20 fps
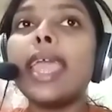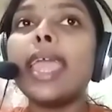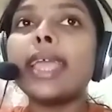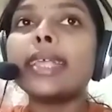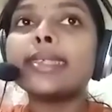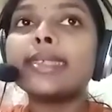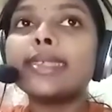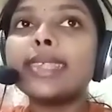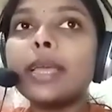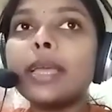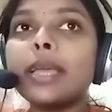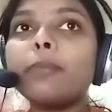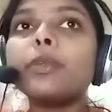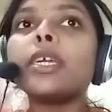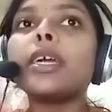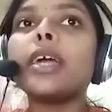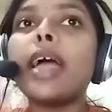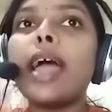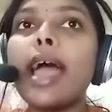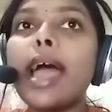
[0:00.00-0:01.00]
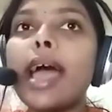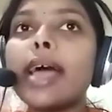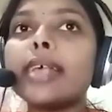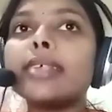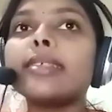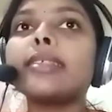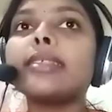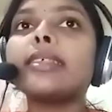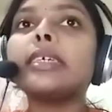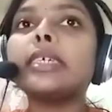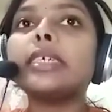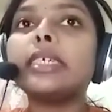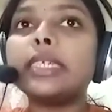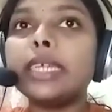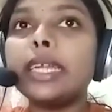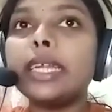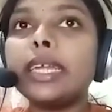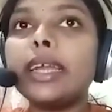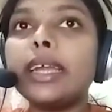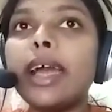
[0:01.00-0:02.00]
except as
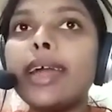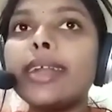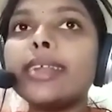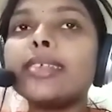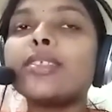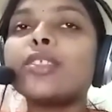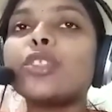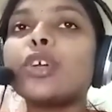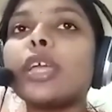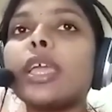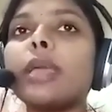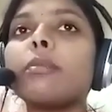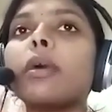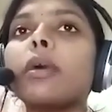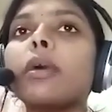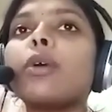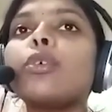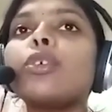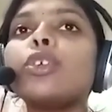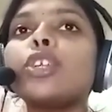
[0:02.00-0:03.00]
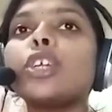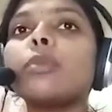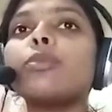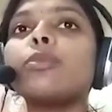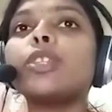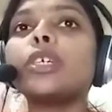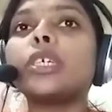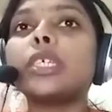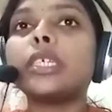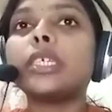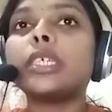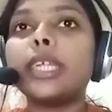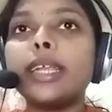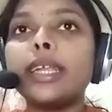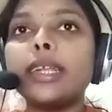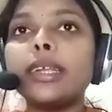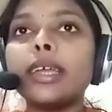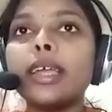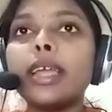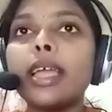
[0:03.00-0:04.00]
regards the amount of the
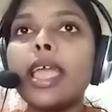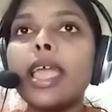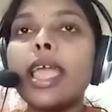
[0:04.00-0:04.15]
rent